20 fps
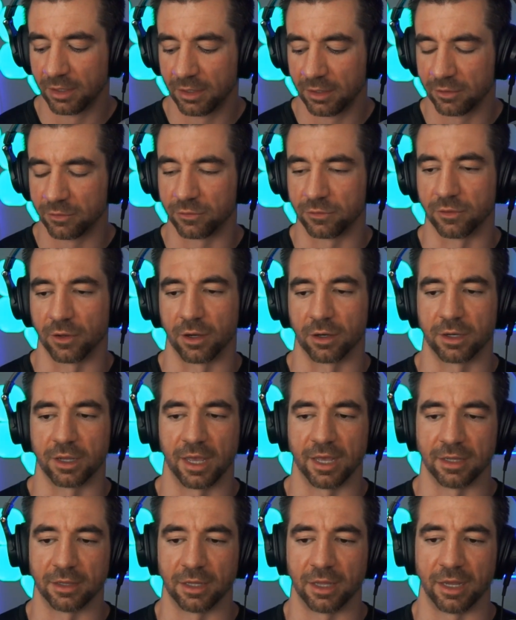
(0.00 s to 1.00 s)
suck
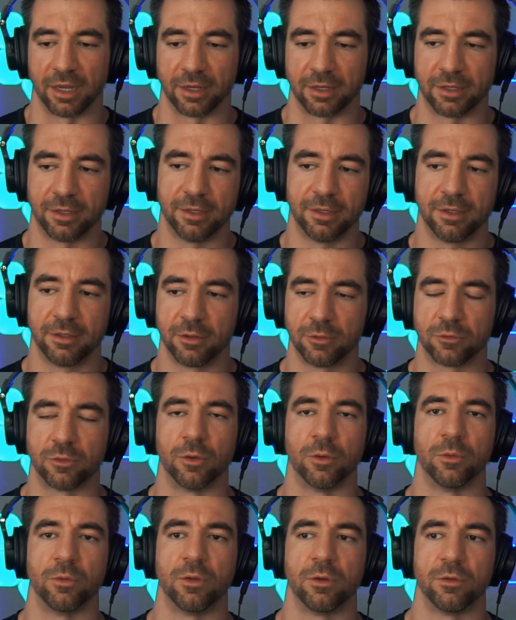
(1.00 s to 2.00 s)
at like
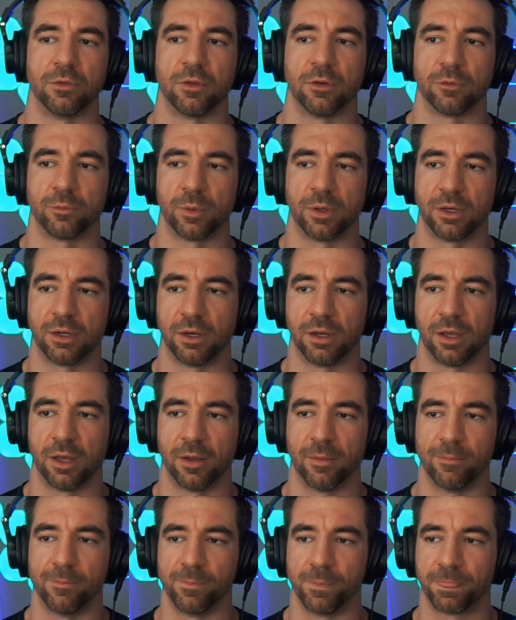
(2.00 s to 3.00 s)
so there, has been
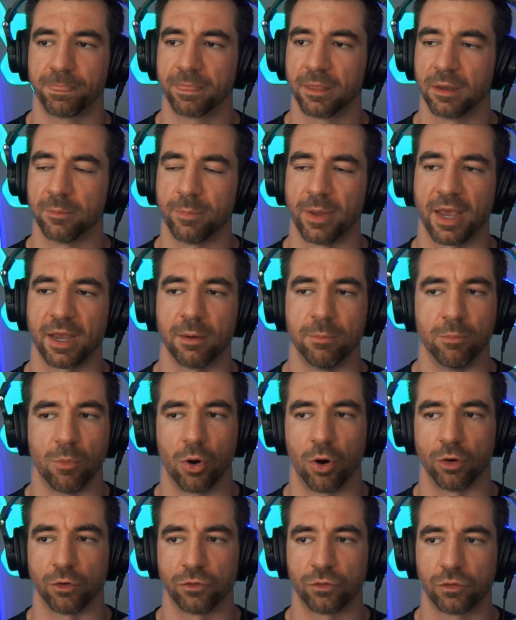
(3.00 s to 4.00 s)
um, back in
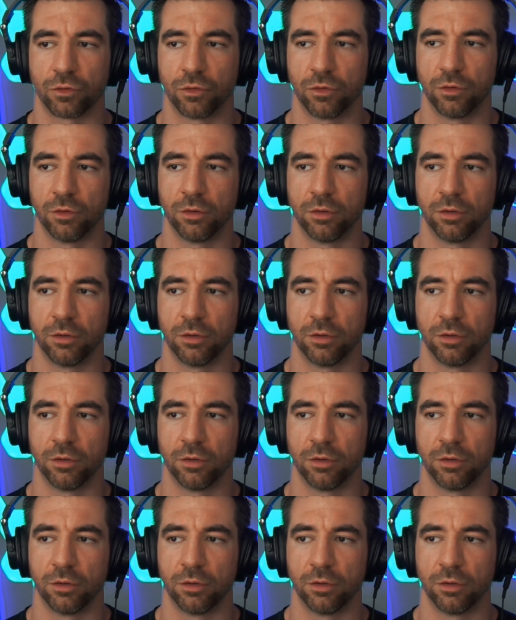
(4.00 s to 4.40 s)
March